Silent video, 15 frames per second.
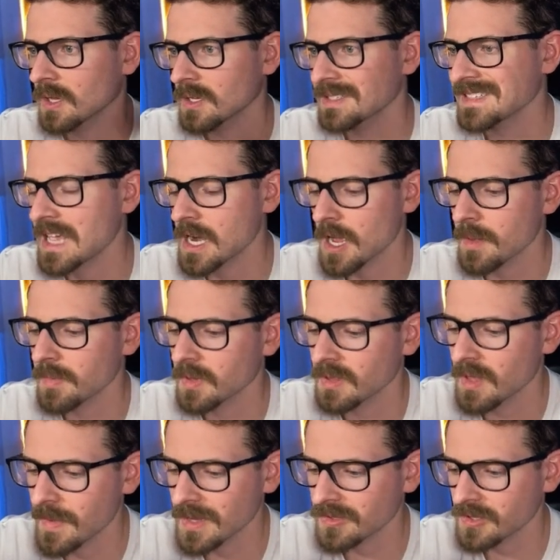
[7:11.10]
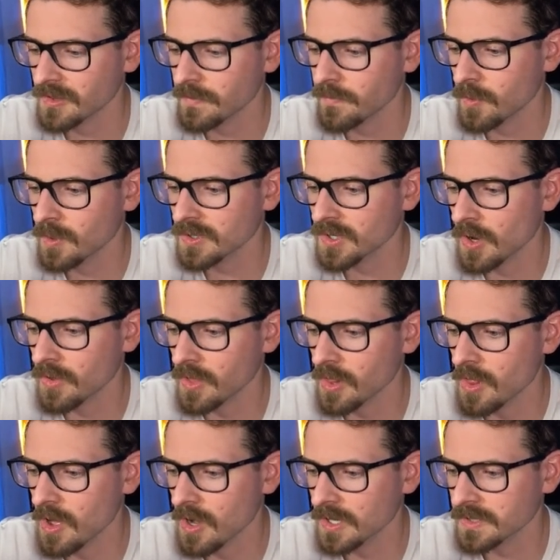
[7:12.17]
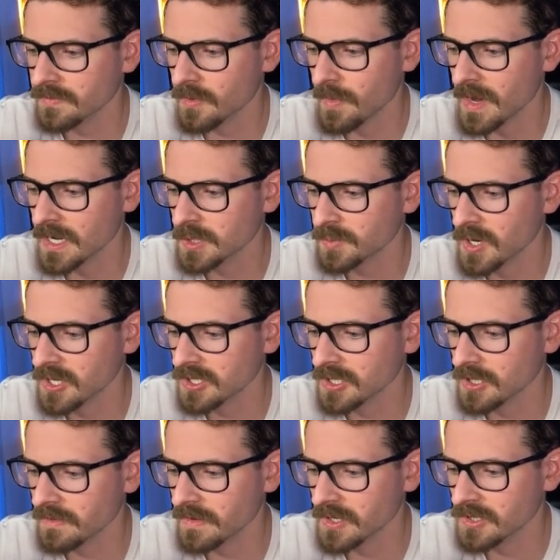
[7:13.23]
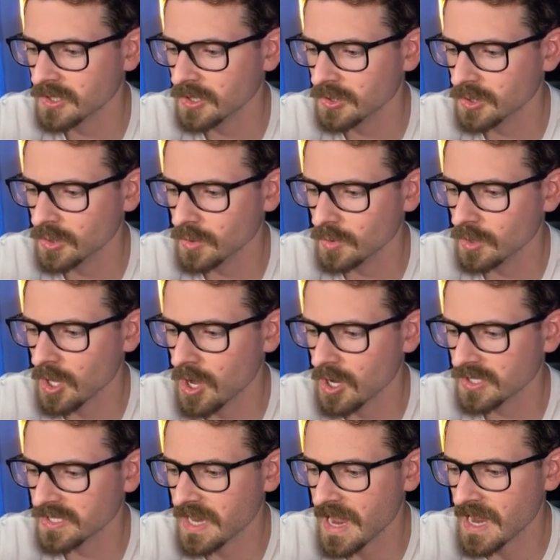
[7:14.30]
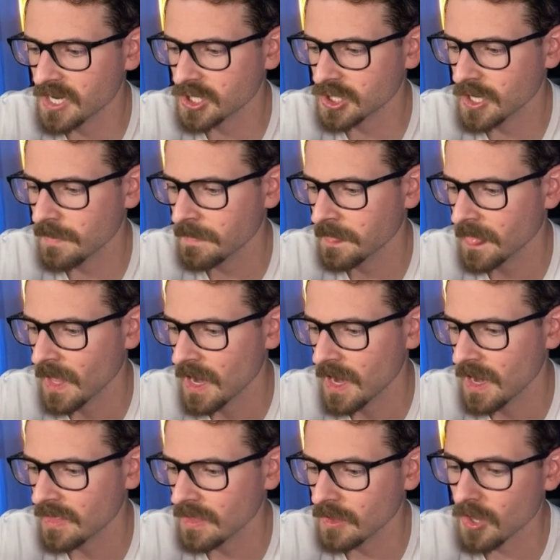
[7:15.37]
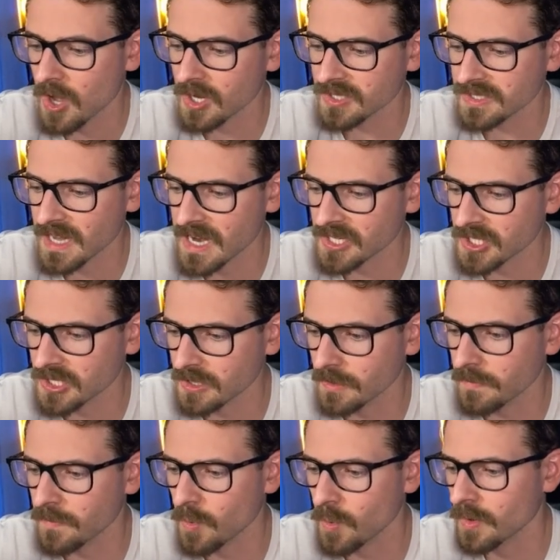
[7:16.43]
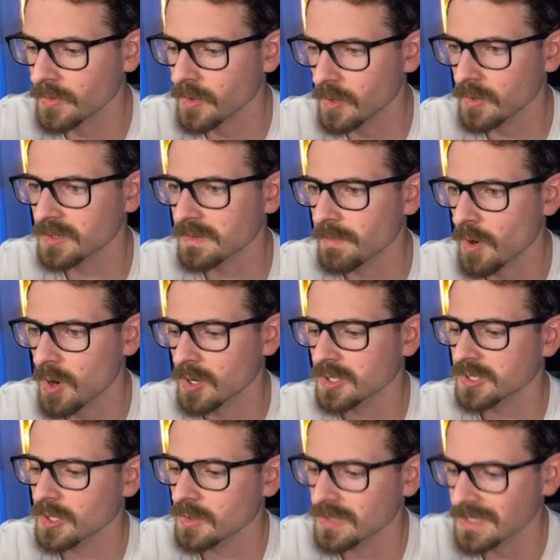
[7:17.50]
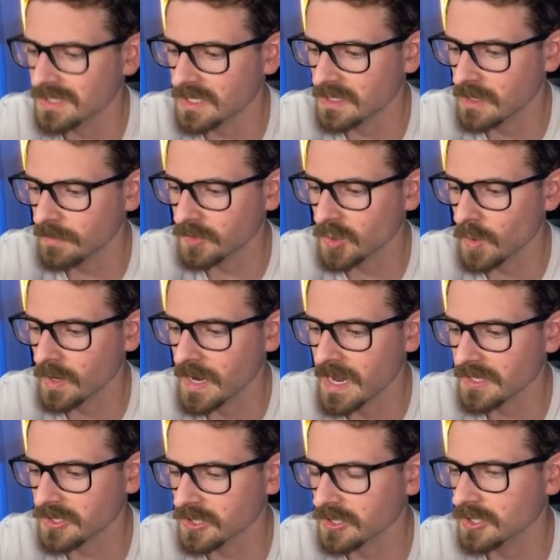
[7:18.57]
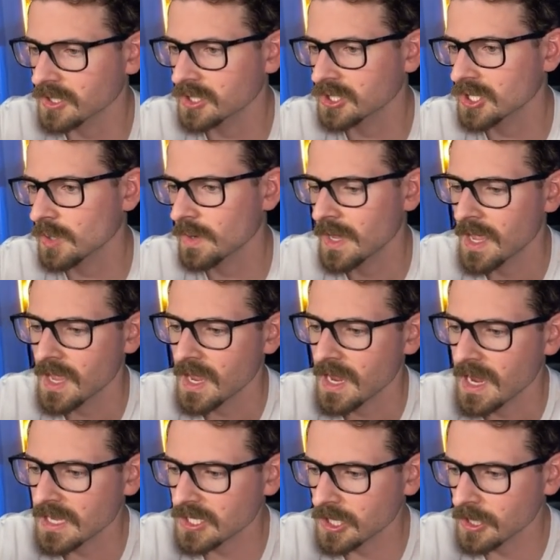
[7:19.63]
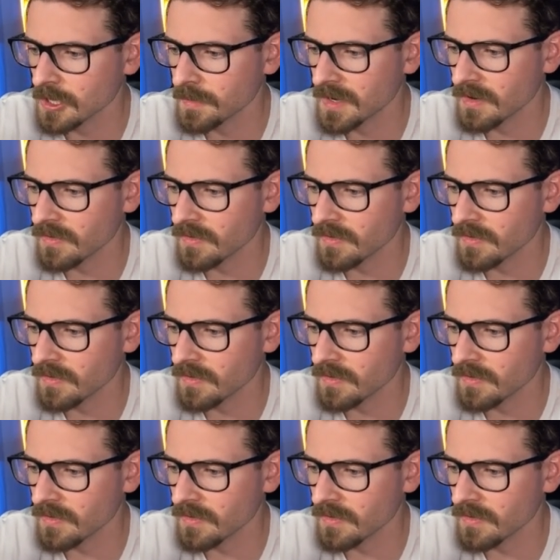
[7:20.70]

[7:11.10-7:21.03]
setup that basically forwards all the logs from my Express service to Logstash, and then Logstash is going to forward those and parse those and send them to Elasticsearch. So it's a little bit